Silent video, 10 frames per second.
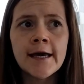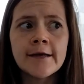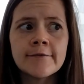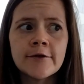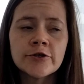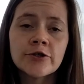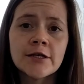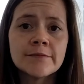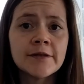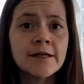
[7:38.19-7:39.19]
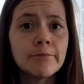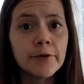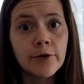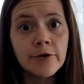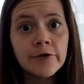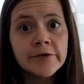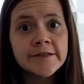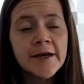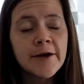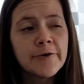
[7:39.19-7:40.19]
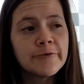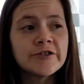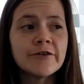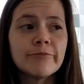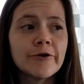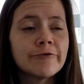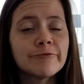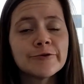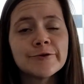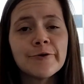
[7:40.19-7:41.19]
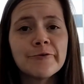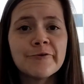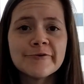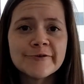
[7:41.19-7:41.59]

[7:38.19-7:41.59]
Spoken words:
and there's not as many birds, which the birds were so cool.